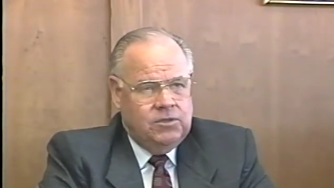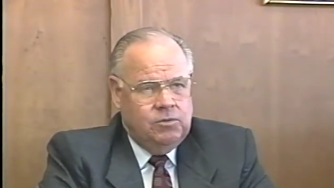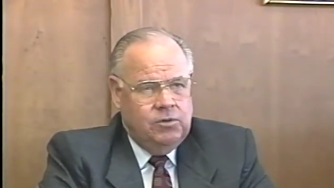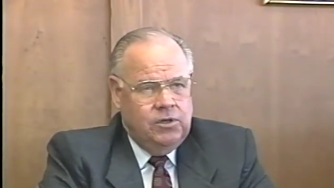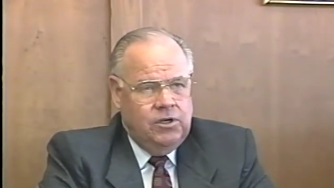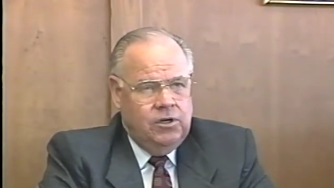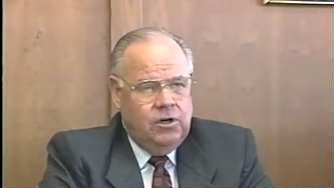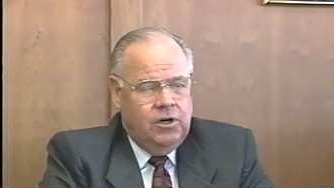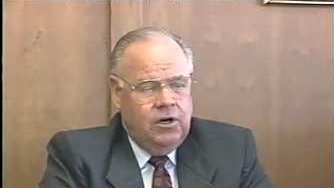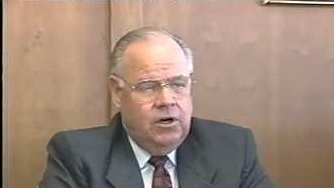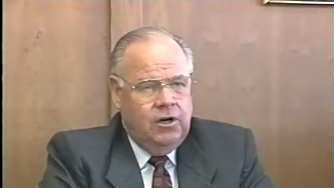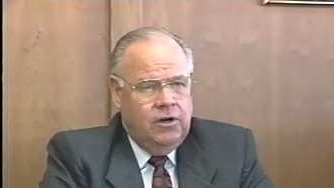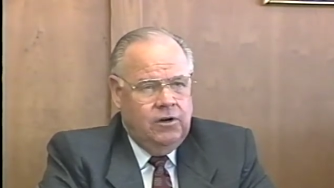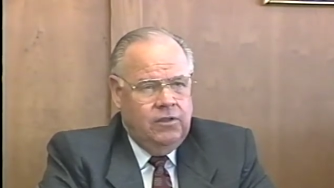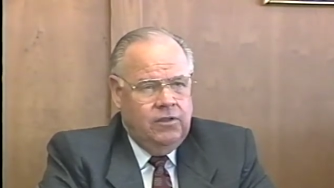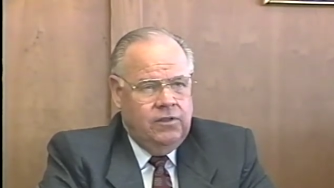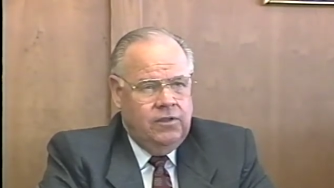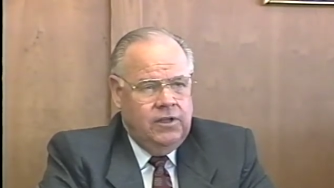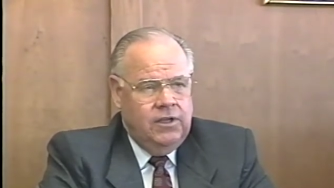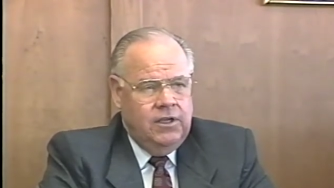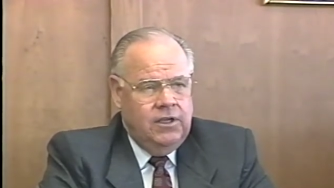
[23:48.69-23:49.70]
We are
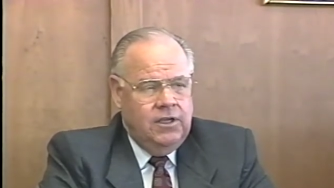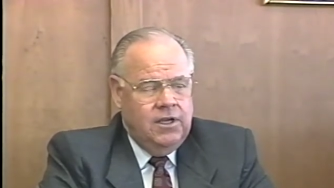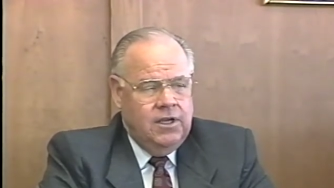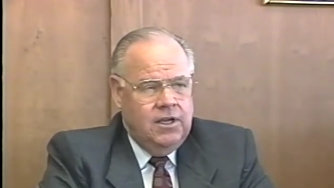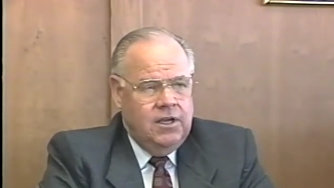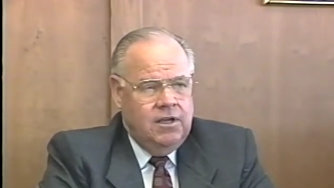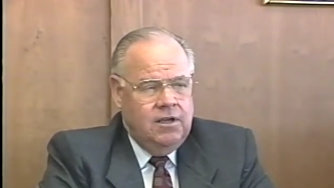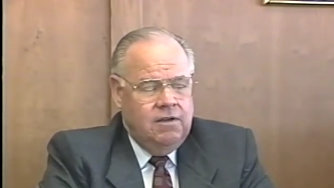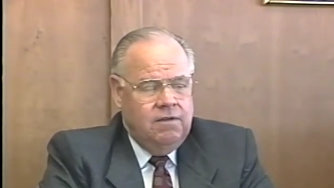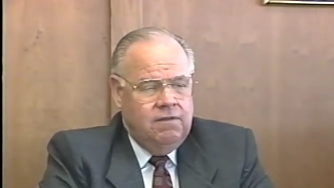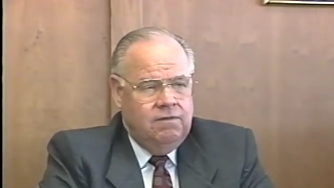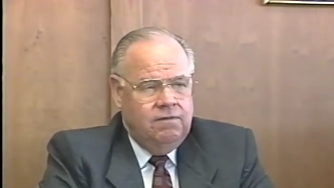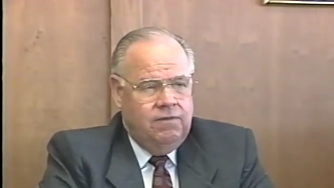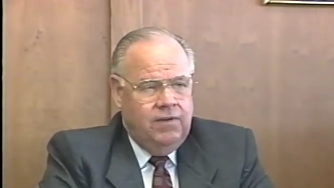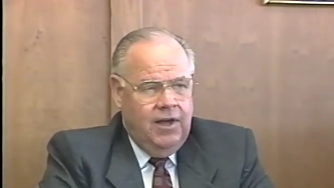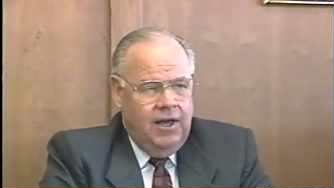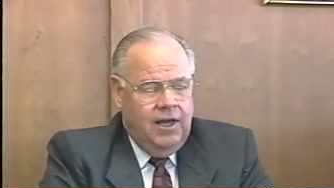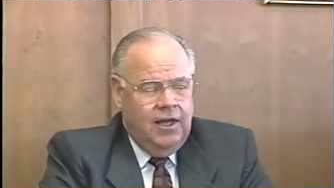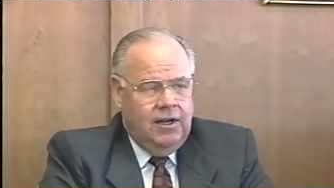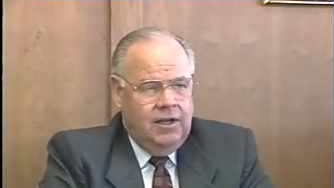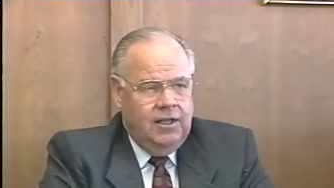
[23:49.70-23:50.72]
the
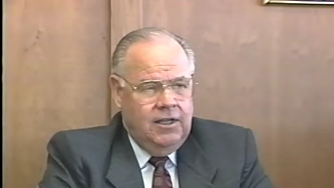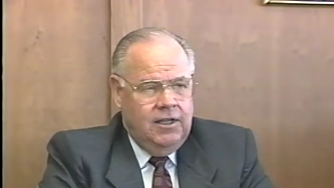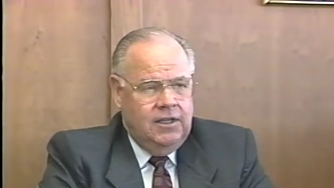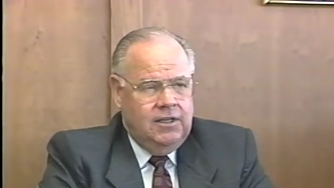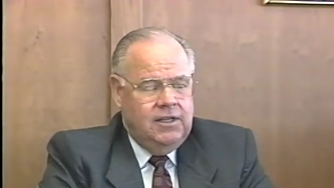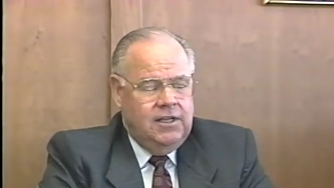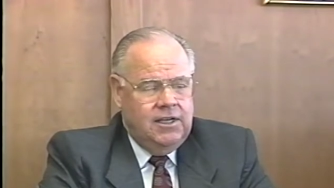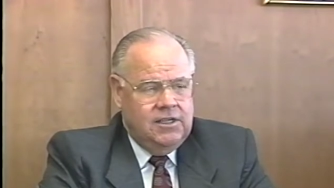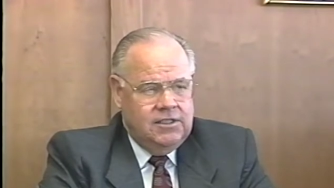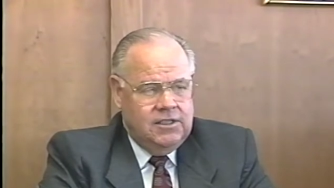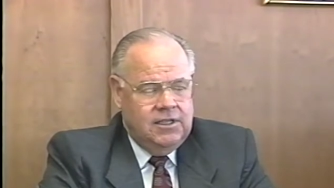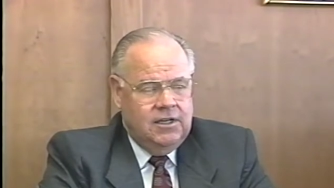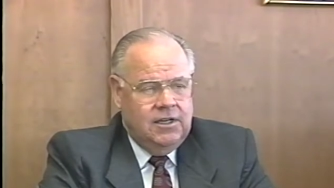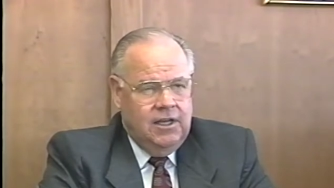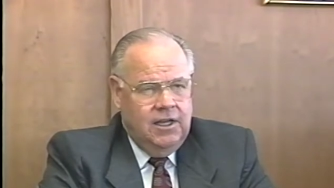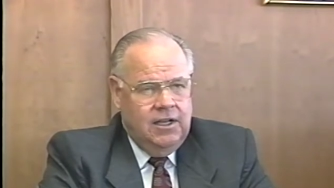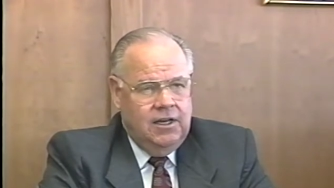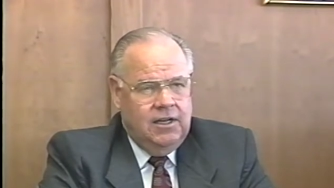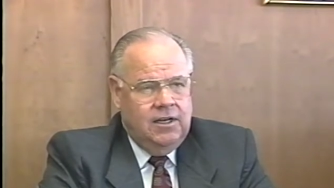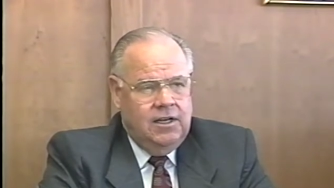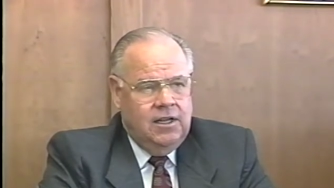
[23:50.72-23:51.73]
Valley
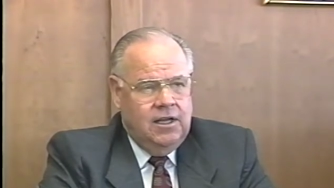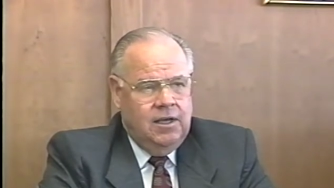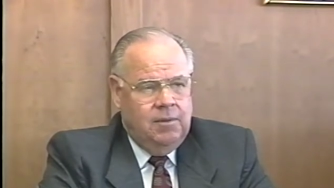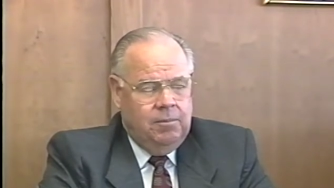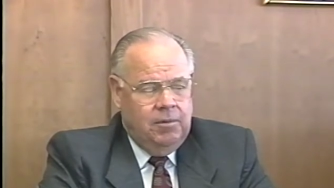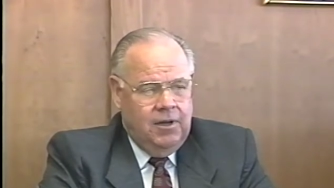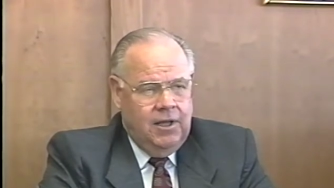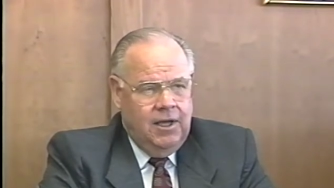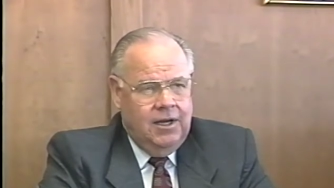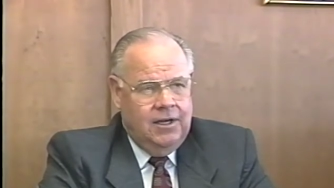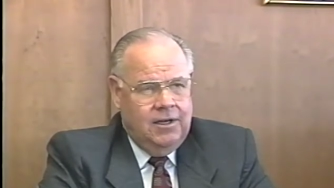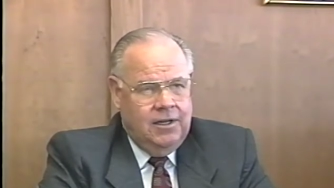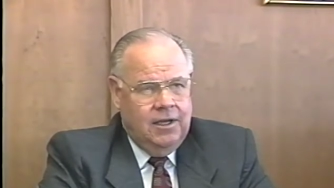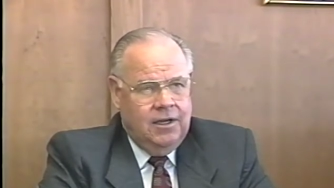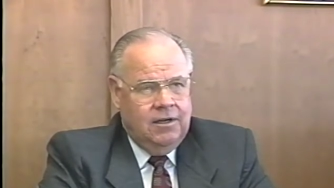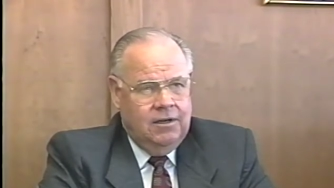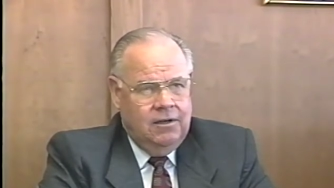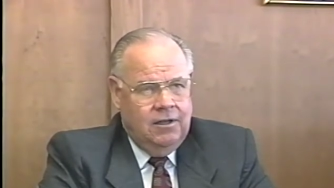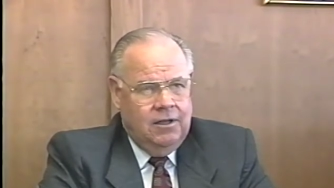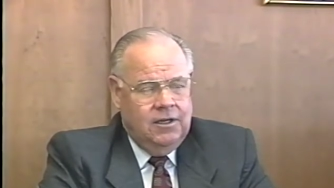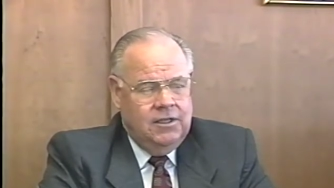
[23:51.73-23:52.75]
designated applied
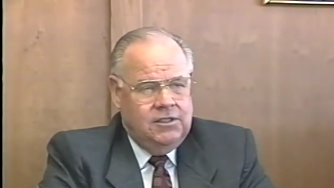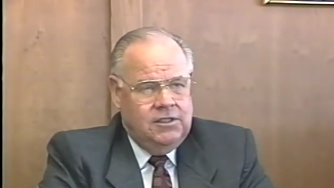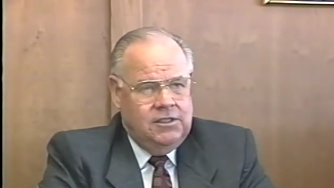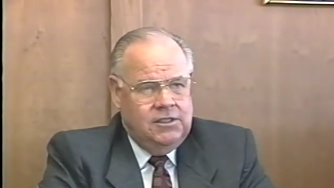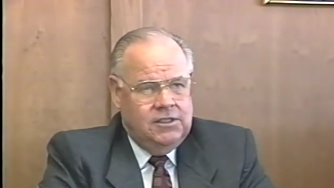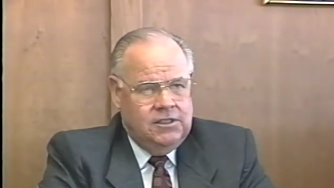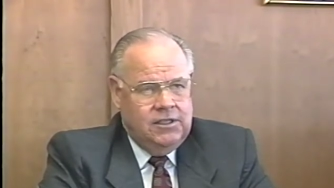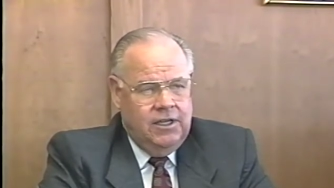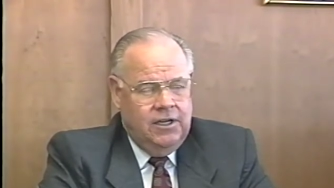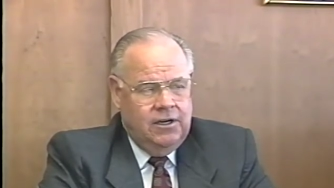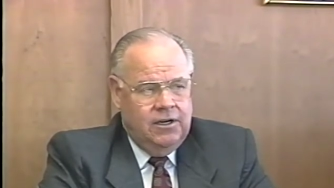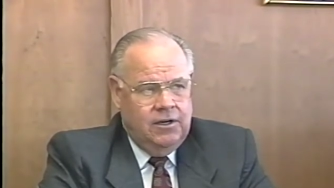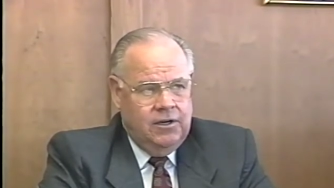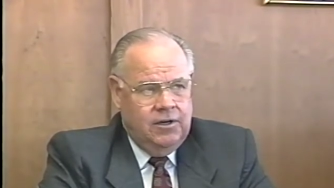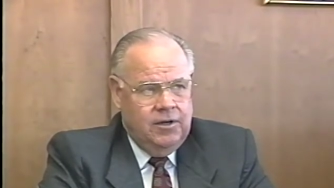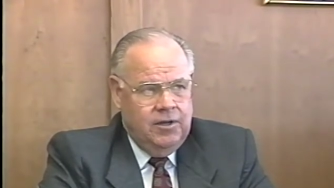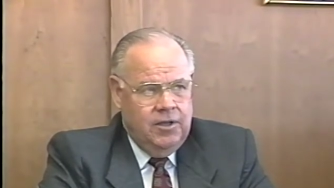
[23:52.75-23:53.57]
technology center,